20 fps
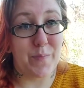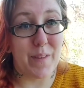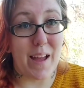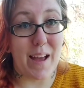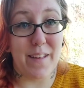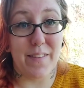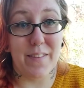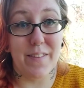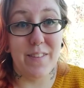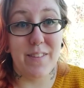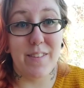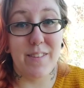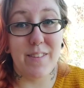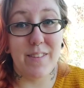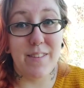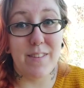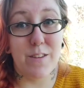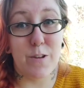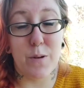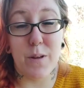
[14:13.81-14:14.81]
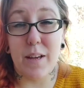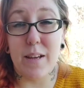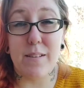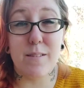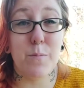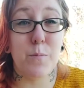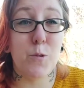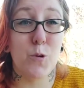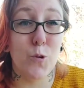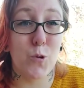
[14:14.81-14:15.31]
And you can get
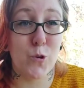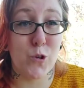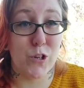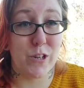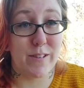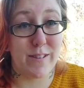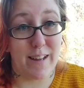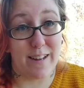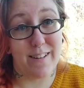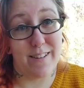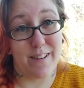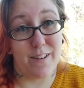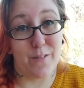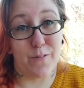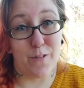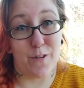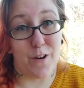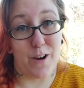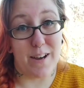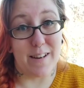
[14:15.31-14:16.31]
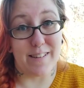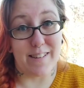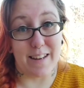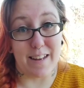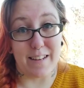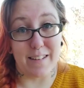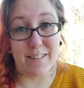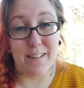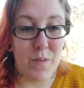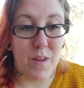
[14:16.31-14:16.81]
some gorgeous scented
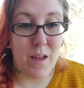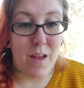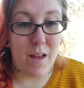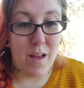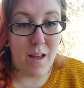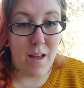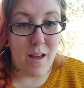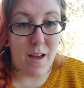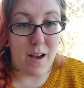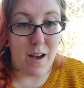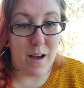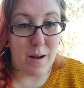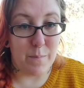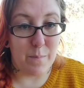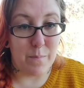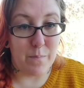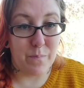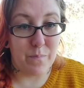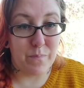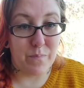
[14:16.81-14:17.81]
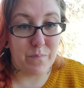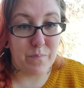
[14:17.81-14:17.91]
varieties. But